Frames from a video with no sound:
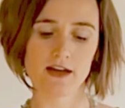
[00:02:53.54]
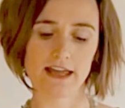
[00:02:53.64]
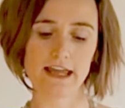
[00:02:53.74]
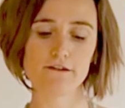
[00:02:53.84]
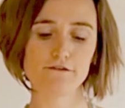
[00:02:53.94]

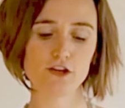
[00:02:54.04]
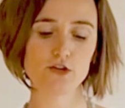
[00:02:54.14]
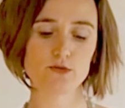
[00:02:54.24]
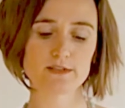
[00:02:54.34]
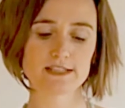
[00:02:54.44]
If
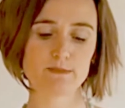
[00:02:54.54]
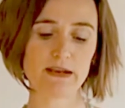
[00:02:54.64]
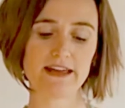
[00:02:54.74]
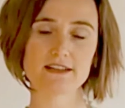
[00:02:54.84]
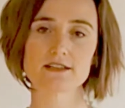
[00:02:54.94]
you
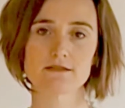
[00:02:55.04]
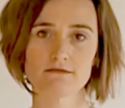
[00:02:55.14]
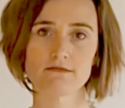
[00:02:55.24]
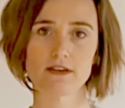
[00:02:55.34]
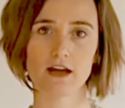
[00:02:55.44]
split
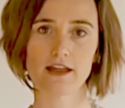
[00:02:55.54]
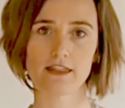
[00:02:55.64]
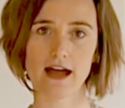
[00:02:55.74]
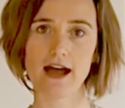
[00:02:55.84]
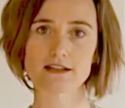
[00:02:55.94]
like
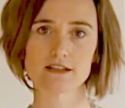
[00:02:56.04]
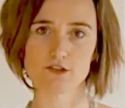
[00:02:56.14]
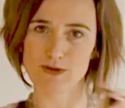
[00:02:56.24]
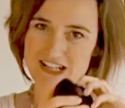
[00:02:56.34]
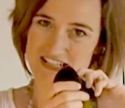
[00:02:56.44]
that, if
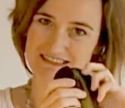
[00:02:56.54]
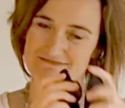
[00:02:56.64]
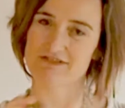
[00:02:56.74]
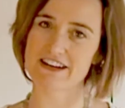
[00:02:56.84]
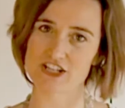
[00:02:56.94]
you actually
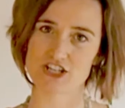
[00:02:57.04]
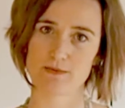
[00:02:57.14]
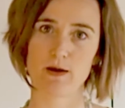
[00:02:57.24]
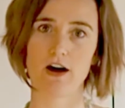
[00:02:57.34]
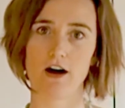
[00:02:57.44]
wrench it
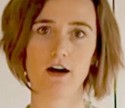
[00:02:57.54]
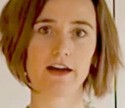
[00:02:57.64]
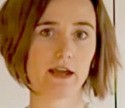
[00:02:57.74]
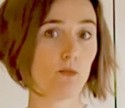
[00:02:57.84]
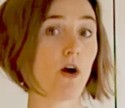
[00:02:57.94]
apart,
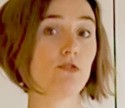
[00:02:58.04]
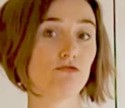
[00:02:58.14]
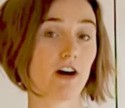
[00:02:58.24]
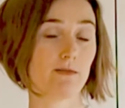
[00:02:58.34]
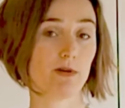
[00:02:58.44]
it won't
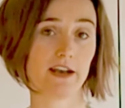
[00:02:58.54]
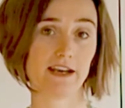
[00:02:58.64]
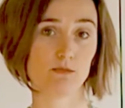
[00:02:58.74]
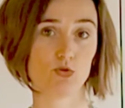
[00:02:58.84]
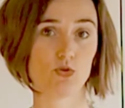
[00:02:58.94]
ripen
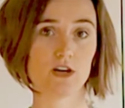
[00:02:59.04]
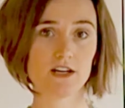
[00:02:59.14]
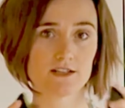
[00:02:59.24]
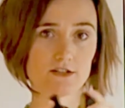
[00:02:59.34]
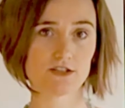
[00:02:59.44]
anymore.
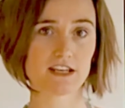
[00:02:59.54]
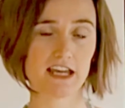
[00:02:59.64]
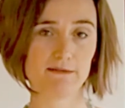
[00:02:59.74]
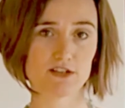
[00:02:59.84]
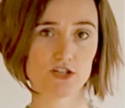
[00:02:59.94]
So just
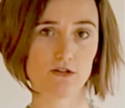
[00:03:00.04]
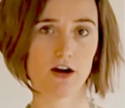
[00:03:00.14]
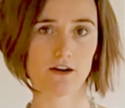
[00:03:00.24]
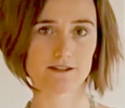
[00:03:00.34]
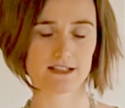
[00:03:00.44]
keep the 2
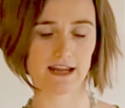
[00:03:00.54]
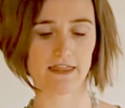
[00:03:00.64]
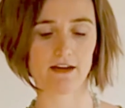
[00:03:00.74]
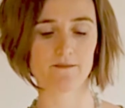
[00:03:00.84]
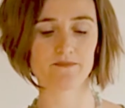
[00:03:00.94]
halves
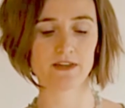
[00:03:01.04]
together.